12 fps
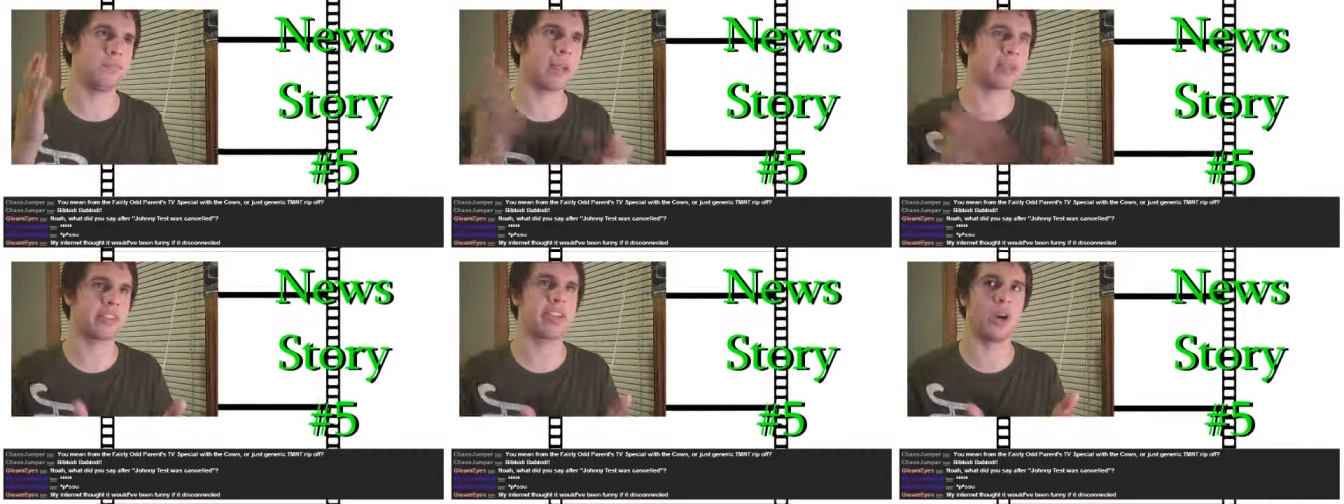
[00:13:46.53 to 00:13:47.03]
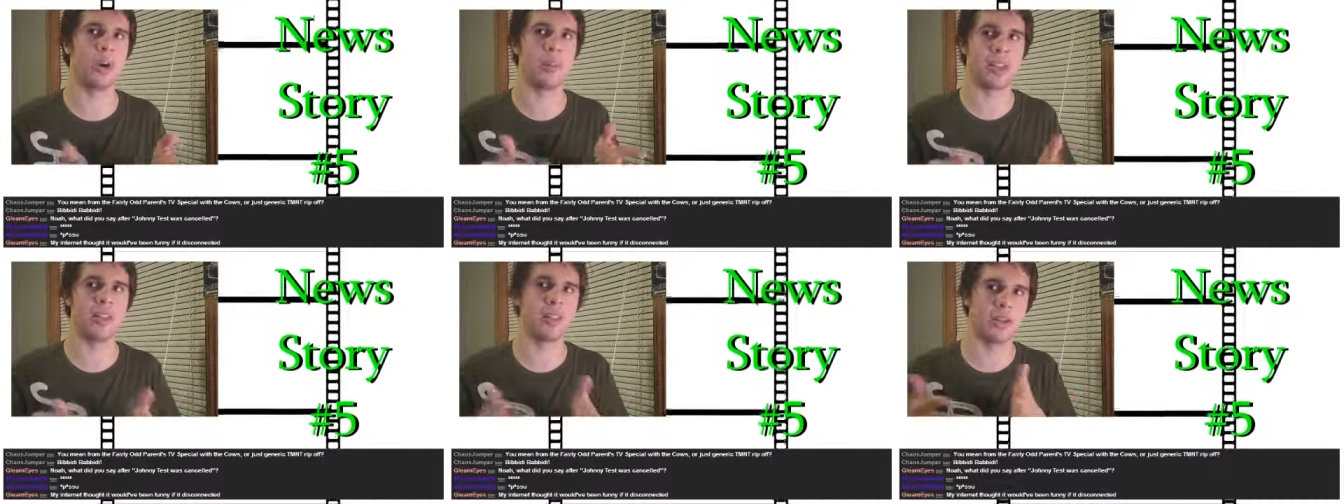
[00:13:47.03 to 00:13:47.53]
Mexico
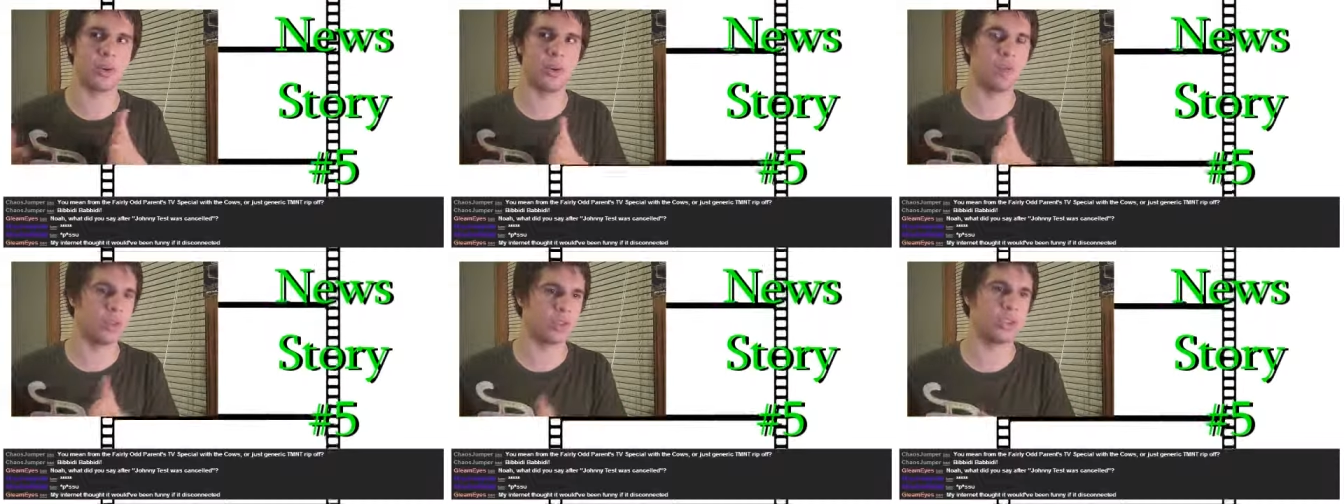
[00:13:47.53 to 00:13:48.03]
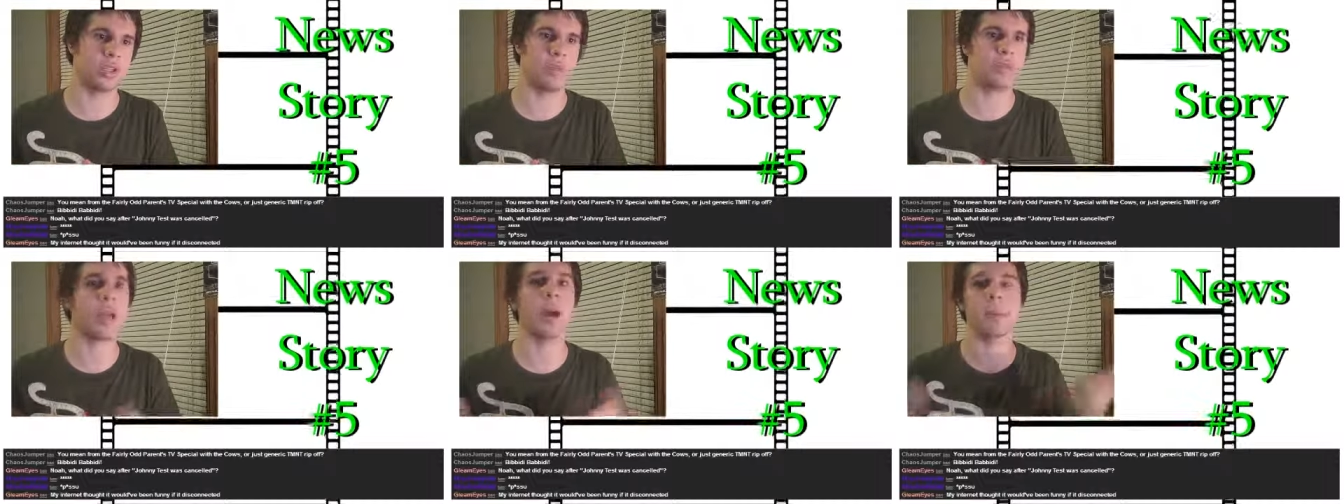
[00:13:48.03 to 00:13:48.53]
making their own version
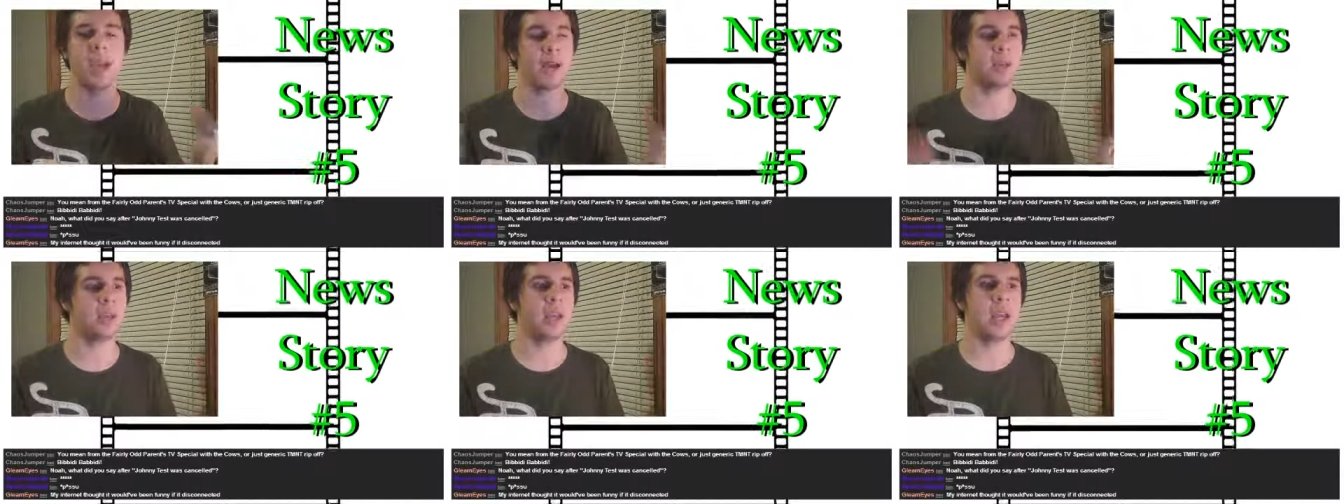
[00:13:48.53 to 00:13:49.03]
of Top Cat.